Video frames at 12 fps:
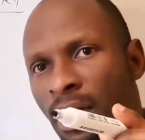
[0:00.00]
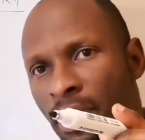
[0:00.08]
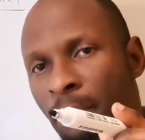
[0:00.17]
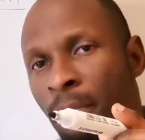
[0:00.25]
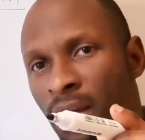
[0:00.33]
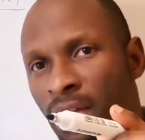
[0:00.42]

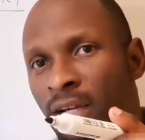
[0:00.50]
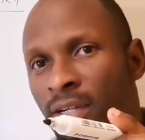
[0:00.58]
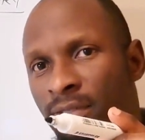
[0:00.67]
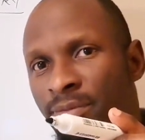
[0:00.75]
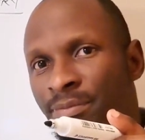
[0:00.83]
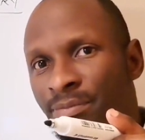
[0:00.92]
a marker.
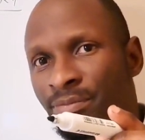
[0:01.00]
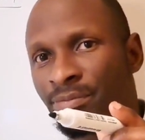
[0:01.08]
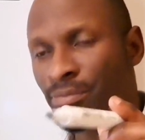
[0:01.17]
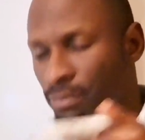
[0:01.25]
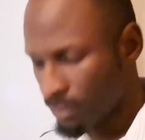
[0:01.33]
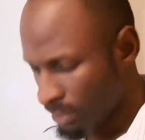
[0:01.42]

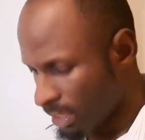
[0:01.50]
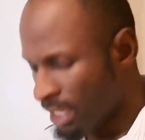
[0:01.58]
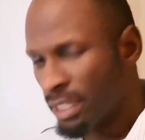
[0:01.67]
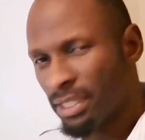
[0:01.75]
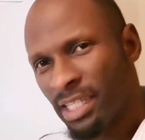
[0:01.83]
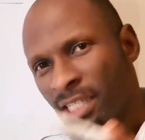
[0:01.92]

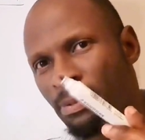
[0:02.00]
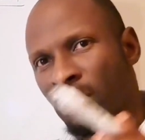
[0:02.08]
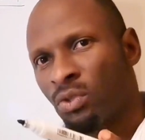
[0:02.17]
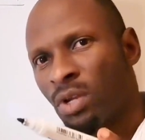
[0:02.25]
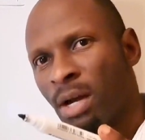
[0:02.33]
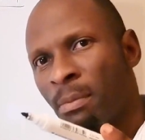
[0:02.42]
This
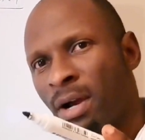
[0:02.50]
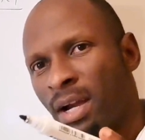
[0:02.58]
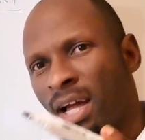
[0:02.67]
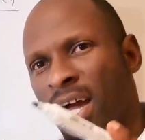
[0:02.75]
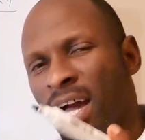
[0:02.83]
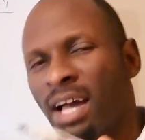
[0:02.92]
particular
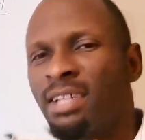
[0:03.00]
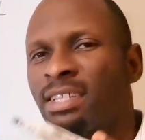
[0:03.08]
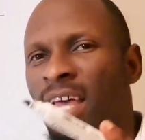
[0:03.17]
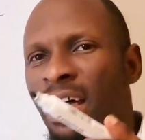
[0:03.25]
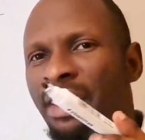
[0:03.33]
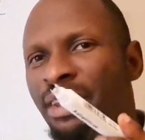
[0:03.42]
marker
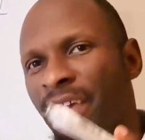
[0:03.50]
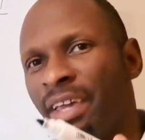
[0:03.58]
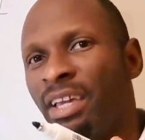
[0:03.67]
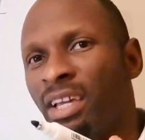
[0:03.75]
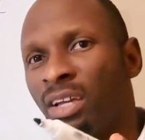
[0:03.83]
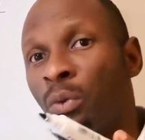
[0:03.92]
has an
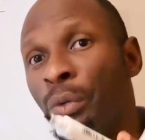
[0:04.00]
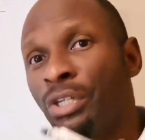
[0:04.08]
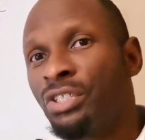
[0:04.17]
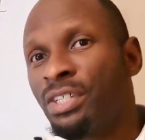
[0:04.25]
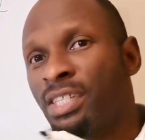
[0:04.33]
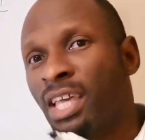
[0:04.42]
ink
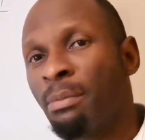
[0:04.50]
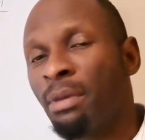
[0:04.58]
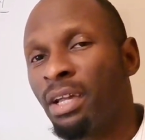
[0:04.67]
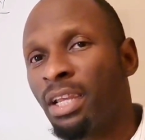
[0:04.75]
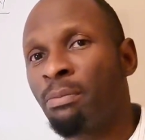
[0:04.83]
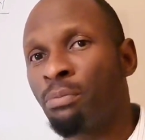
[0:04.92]
which is
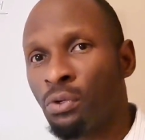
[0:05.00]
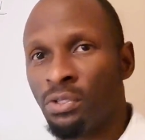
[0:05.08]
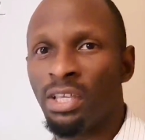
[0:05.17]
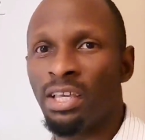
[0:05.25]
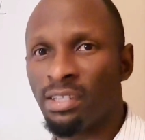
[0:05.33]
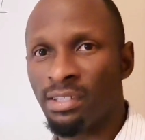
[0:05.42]
chemically
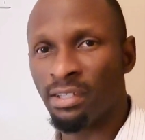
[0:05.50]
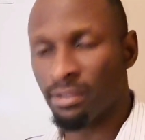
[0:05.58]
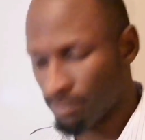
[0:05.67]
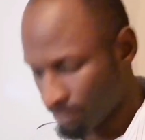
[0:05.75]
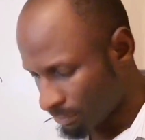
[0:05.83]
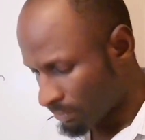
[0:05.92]

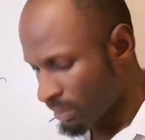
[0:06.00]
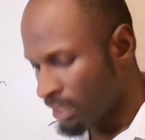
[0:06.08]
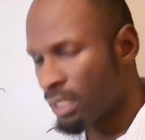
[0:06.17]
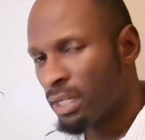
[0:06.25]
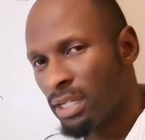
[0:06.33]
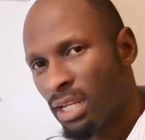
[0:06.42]
processed.
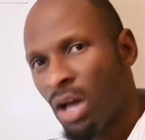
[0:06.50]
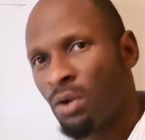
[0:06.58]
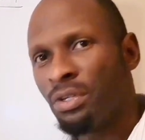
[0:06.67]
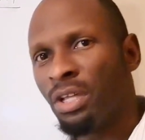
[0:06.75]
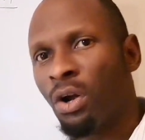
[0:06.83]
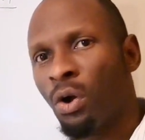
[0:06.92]

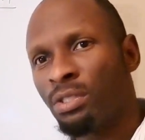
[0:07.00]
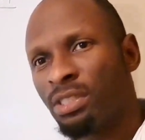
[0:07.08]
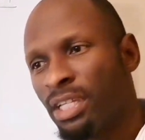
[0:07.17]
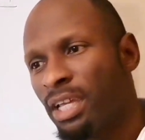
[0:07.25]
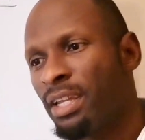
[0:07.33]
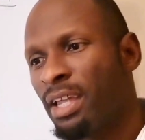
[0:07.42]
Now, the
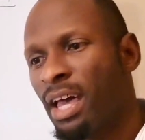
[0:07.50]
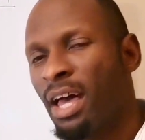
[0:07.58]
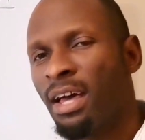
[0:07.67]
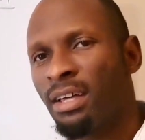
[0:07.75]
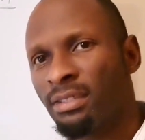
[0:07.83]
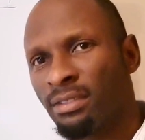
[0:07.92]

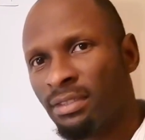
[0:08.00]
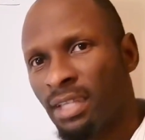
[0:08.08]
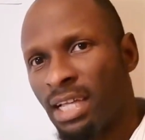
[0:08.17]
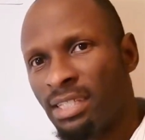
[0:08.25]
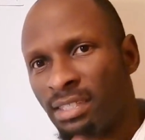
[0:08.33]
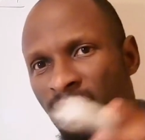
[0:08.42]
container
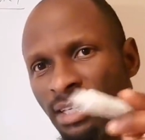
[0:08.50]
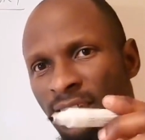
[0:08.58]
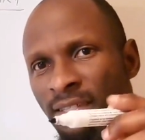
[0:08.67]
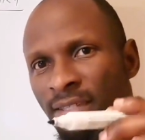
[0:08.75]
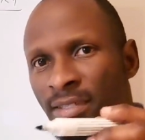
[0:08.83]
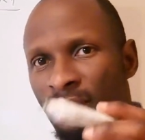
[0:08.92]
that
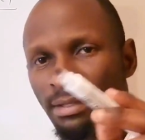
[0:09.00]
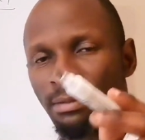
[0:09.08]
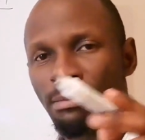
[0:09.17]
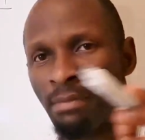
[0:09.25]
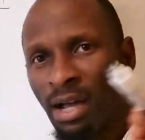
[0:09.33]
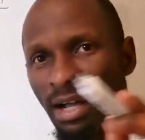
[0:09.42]
this
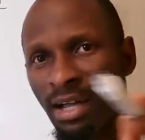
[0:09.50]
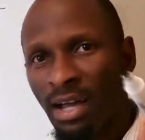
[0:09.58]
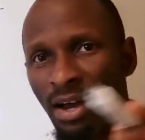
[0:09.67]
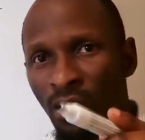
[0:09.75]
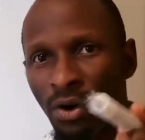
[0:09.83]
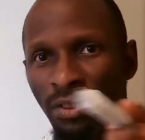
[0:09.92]

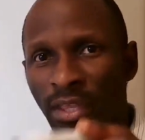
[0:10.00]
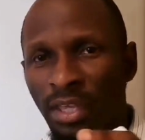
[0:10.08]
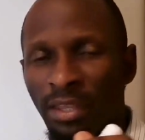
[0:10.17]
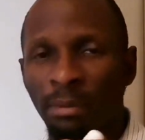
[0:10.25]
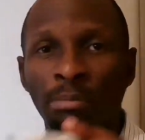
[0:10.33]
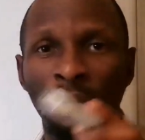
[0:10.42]
marker or
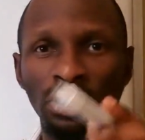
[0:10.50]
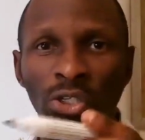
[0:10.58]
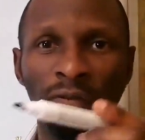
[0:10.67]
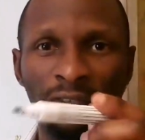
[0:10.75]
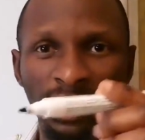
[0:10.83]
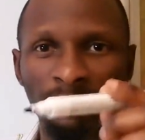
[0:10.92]
the body
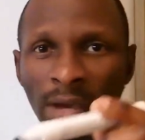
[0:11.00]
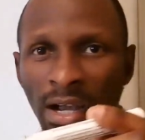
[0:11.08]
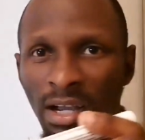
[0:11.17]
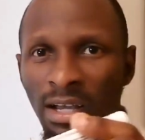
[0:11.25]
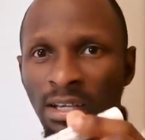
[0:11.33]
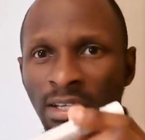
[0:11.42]
of this
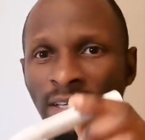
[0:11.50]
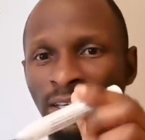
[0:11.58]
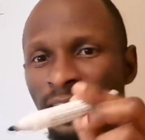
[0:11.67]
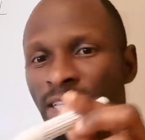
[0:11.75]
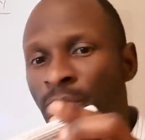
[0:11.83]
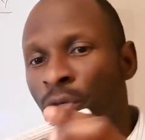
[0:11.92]
marker
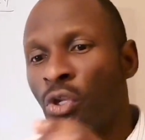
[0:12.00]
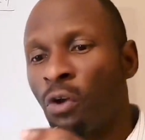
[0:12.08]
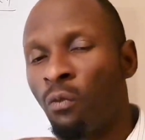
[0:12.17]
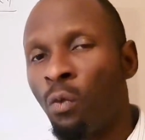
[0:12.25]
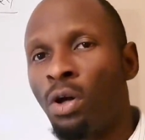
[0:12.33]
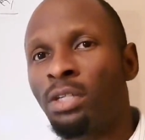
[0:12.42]
is made
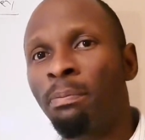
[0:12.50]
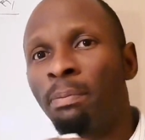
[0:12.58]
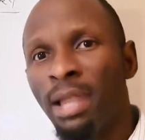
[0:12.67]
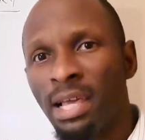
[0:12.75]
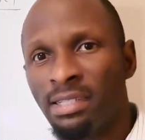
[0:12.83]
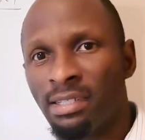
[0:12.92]
of what?
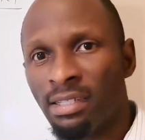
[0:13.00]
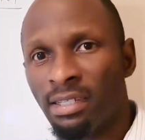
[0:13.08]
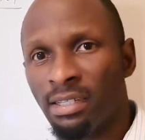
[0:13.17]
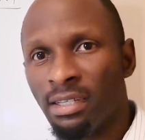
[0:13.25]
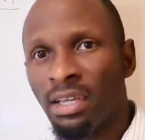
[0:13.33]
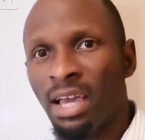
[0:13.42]

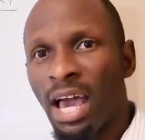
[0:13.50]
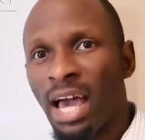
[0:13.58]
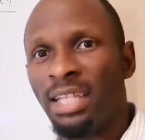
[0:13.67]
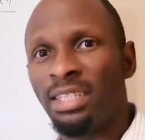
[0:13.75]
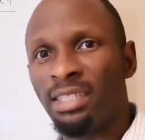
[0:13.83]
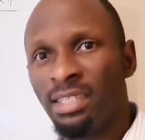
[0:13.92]
Plastic.
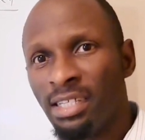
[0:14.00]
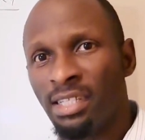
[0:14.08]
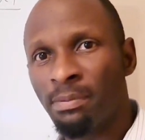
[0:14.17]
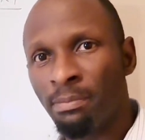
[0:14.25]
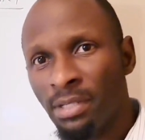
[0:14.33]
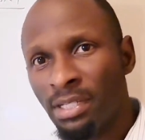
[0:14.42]
And
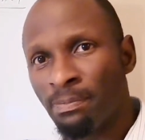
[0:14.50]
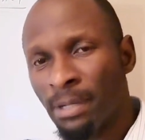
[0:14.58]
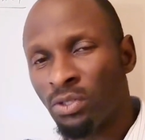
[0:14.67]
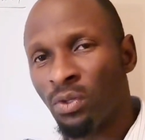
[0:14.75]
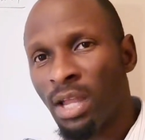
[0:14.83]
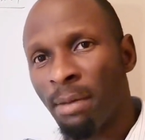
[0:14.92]
this
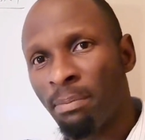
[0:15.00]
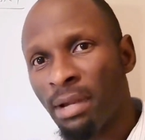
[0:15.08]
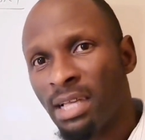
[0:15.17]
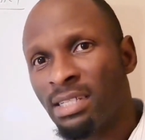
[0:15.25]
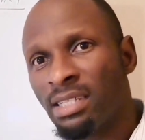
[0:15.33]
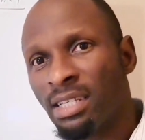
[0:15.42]
particular
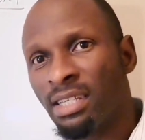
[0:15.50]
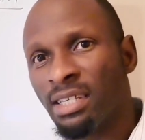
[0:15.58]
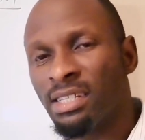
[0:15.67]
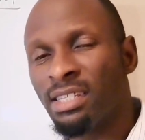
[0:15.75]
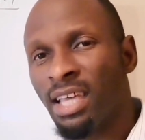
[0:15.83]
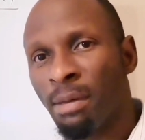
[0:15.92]
plastic
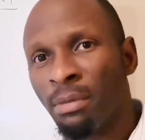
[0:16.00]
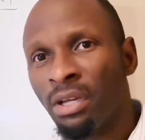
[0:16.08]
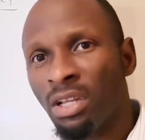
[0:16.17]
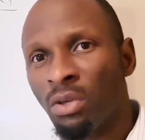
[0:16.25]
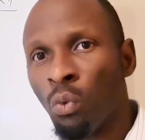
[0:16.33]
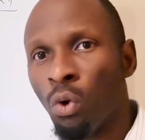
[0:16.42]
is
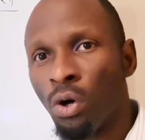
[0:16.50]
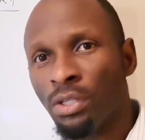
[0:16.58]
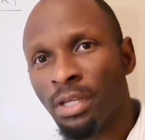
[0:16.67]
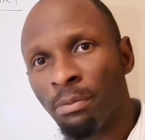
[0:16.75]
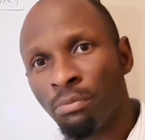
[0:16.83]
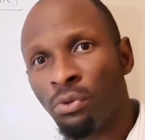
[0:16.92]
chemically
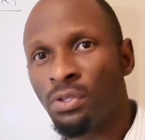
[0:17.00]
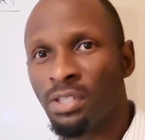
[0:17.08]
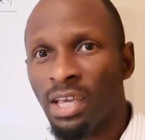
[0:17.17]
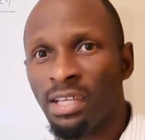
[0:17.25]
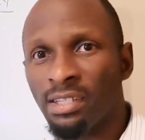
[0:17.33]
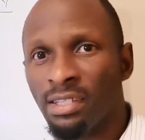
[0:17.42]
what?
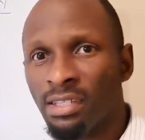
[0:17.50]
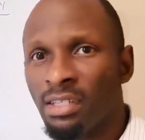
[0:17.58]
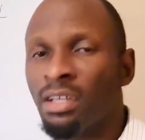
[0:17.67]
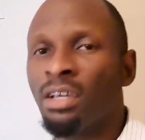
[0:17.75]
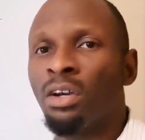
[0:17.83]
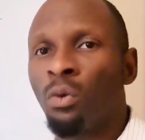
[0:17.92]

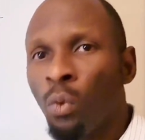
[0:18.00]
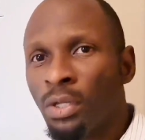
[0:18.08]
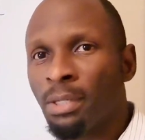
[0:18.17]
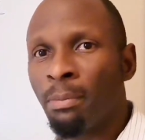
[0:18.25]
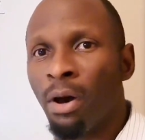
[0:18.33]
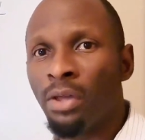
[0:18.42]
Processed.
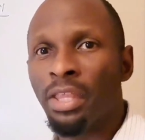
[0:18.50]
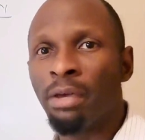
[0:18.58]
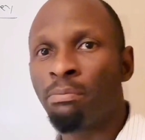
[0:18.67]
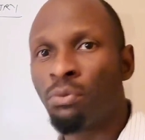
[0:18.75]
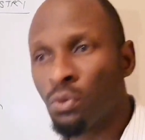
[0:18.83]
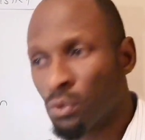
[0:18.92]
What about
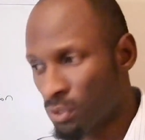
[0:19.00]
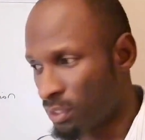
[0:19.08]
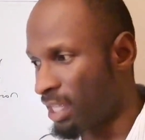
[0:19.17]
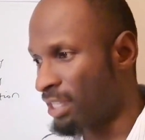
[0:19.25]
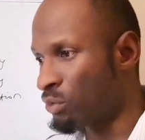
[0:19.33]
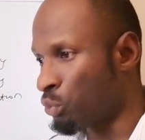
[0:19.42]
the books
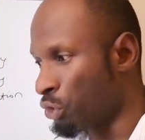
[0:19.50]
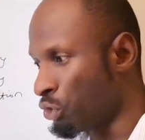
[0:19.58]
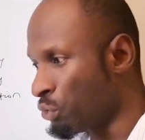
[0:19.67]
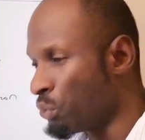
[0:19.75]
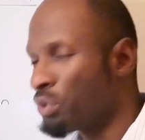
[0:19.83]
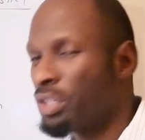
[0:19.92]
that we
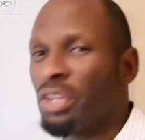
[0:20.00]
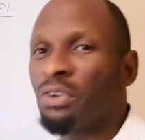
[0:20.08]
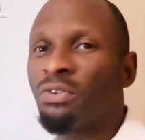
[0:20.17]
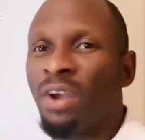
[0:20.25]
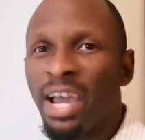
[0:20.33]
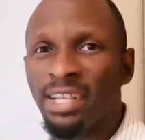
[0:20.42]
use in
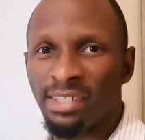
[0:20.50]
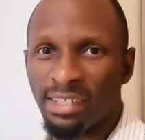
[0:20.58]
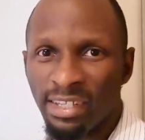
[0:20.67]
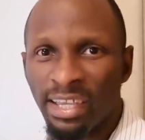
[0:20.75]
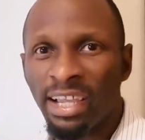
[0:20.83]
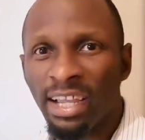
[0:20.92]

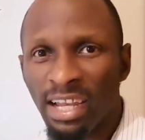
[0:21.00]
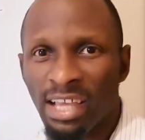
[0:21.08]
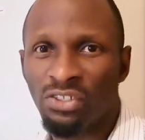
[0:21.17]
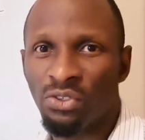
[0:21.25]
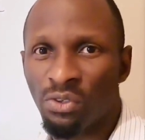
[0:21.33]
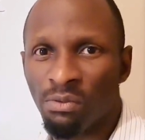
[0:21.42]
writing in
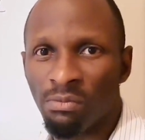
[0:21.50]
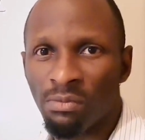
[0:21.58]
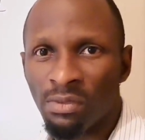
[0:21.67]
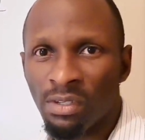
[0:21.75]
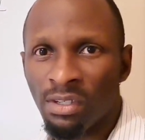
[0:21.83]
classroom?